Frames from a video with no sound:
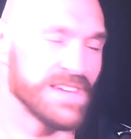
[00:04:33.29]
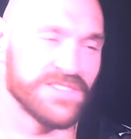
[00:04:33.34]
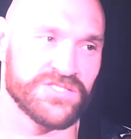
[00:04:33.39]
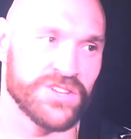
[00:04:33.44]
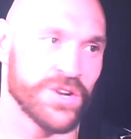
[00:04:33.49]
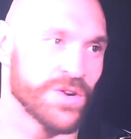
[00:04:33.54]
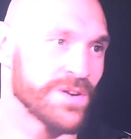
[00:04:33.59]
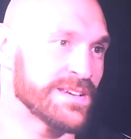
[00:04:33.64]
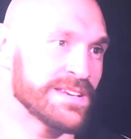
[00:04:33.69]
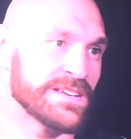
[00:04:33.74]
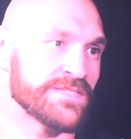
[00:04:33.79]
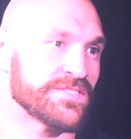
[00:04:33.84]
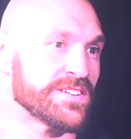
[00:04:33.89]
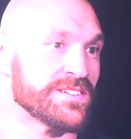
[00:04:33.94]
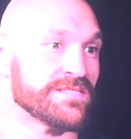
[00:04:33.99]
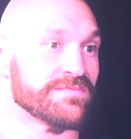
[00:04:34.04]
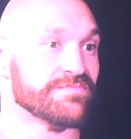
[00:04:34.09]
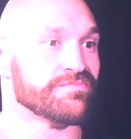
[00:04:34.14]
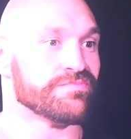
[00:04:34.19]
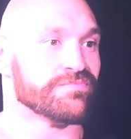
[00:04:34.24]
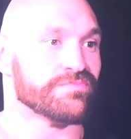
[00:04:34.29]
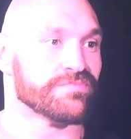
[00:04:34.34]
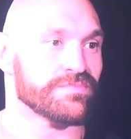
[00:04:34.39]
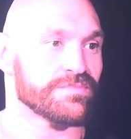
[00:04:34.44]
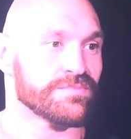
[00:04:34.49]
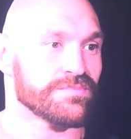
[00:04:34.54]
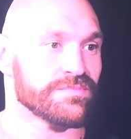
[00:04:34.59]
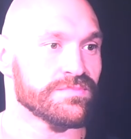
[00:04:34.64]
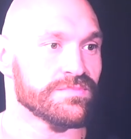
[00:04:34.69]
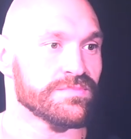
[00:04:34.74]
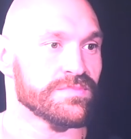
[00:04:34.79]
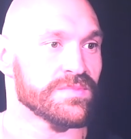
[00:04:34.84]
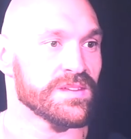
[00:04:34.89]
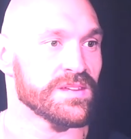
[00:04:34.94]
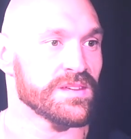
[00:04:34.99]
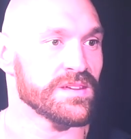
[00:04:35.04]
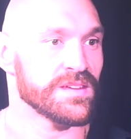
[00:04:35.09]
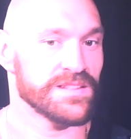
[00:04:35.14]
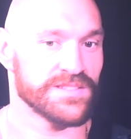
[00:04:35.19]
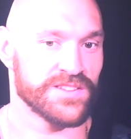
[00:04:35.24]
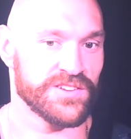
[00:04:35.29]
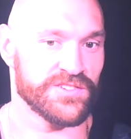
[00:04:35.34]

By the way, his name is Tyson Fury.